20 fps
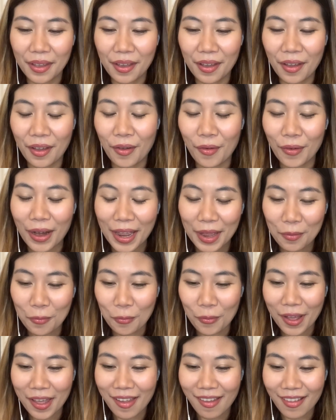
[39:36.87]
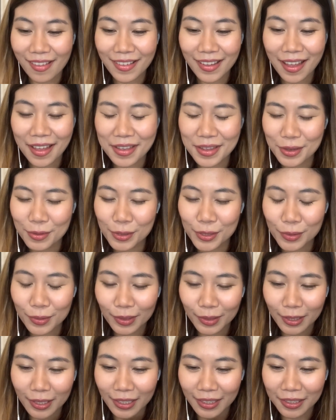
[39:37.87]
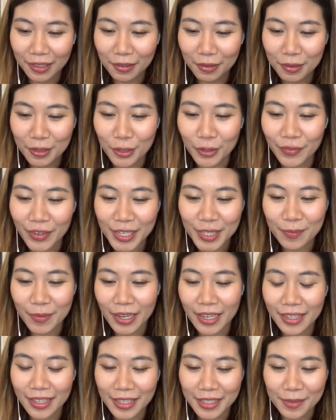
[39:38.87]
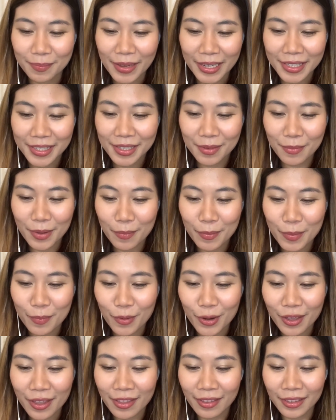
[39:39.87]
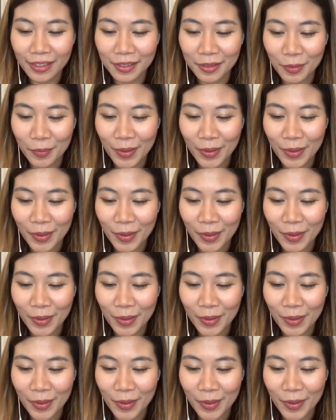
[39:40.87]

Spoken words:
All right, well, you do look a little nervous, but I think it's best to maybe breathe a little